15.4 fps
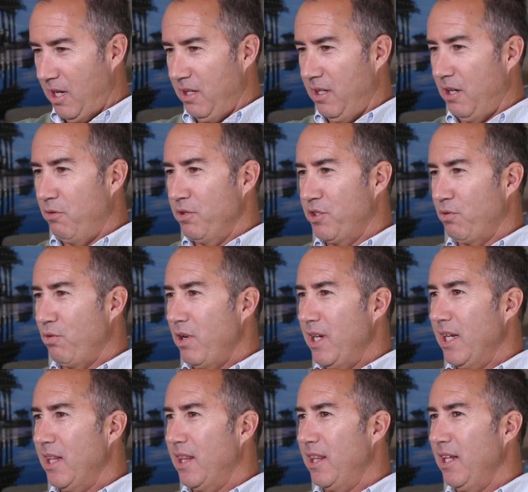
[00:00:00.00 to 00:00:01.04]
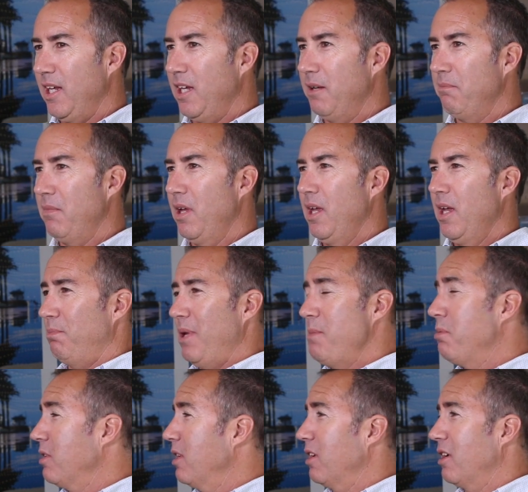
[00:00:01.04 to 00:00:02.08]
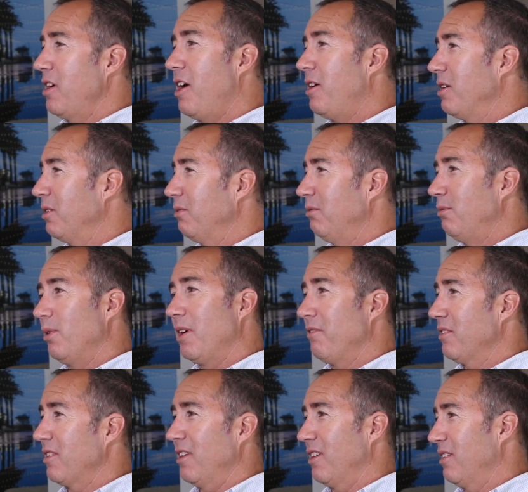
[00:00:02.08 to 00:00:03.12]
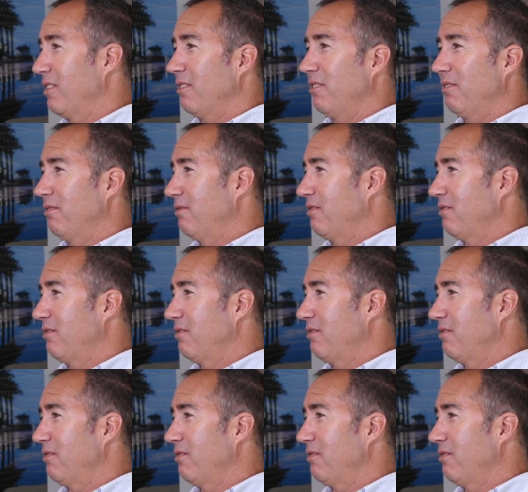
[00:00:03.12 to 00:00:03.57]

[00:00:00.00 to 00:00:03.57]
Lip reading: That was a running theme. People are going to call it whatever they're going to